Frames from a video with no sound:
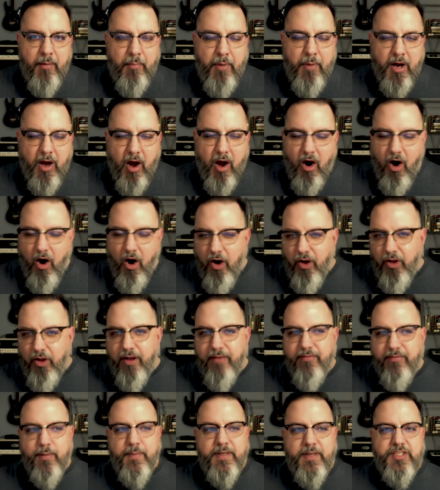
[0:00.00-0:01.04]
among all
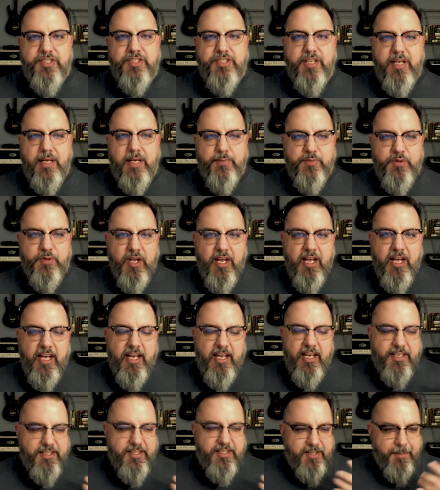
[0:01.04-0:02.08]
of them, it seems,
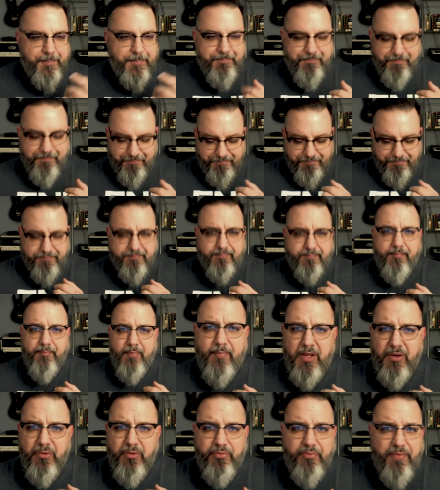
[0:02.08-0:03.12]
is
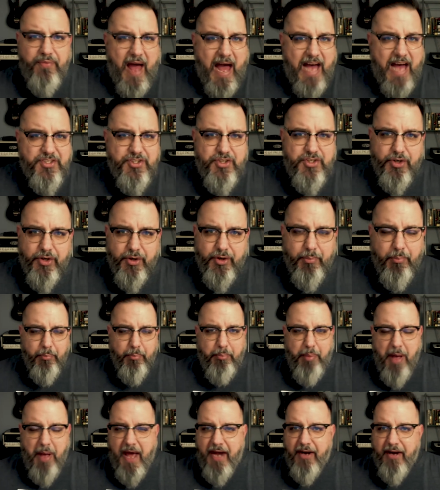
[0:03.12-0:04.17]
faster,
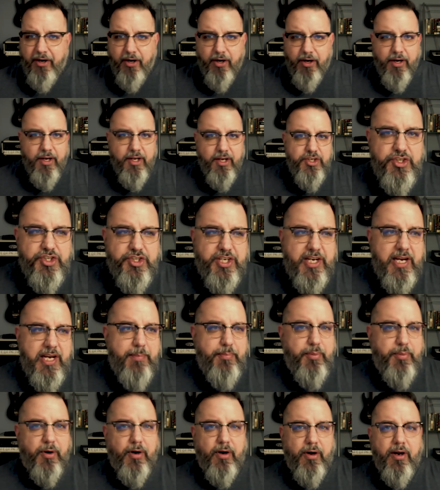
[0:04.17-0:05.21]
better,
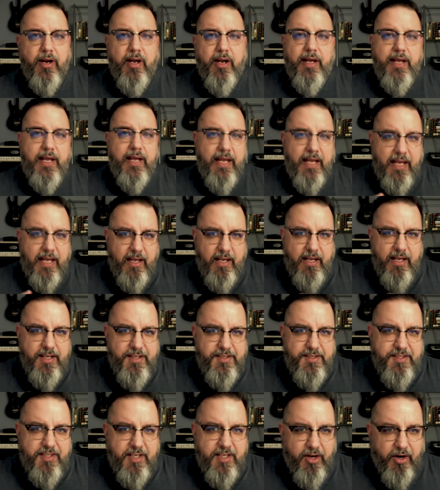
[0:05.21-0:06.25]
cheaper,
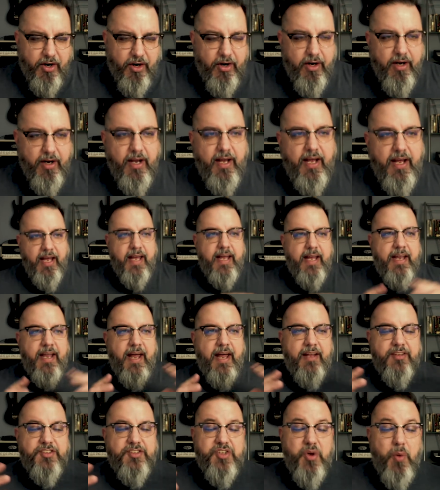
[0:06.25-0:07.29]
easier.
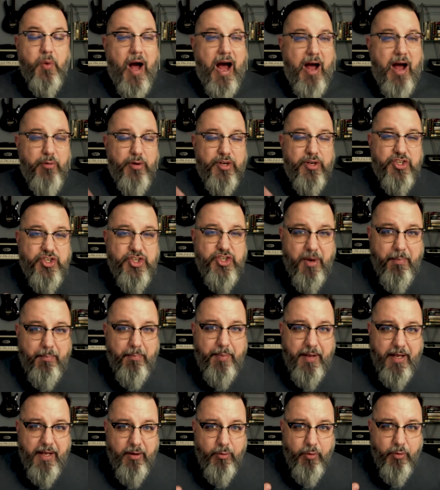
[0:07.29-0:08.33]
And so I would
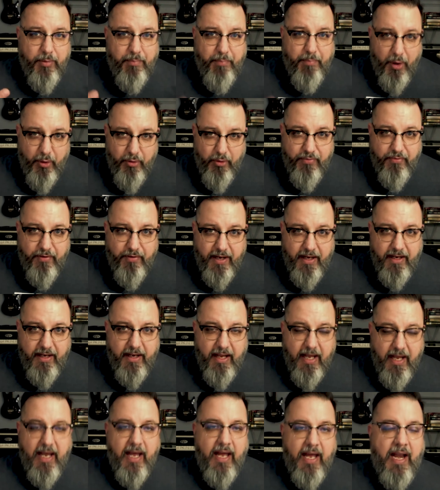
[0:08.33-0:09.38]
jump in with both feet
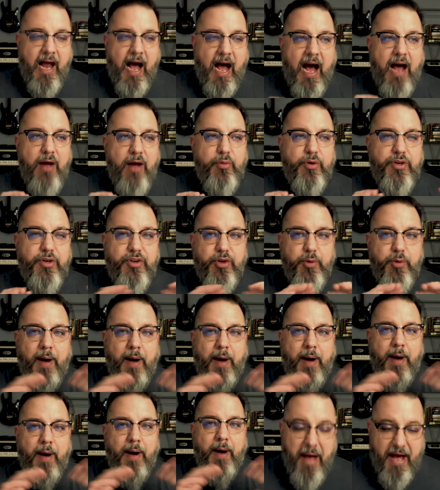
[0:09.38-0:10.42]
and I would do
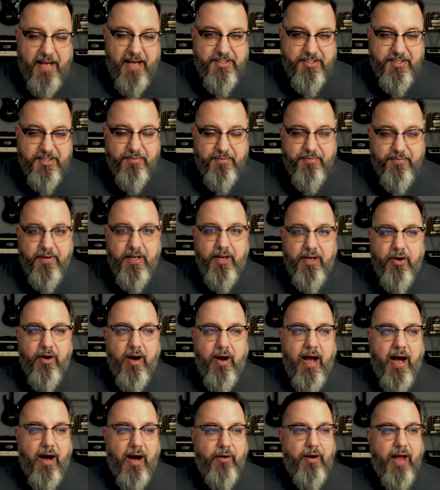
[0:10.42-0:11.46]
my best to figure
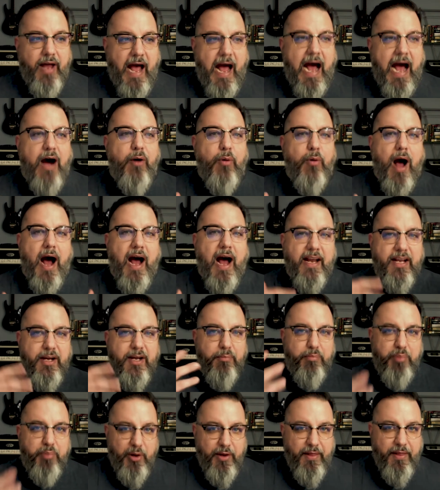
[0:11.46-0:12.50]
out how I
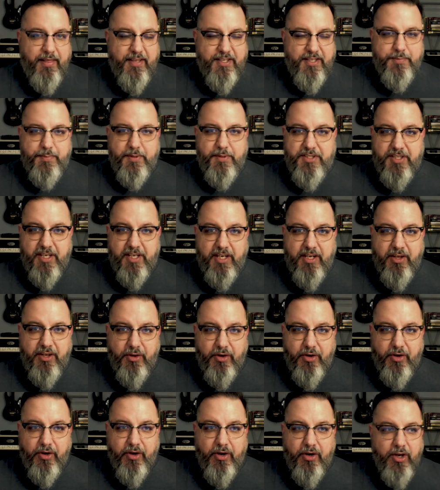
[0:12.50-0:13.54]
could put this
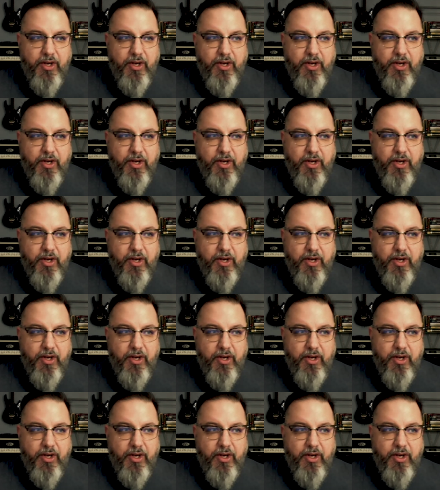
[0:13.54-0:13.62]
particular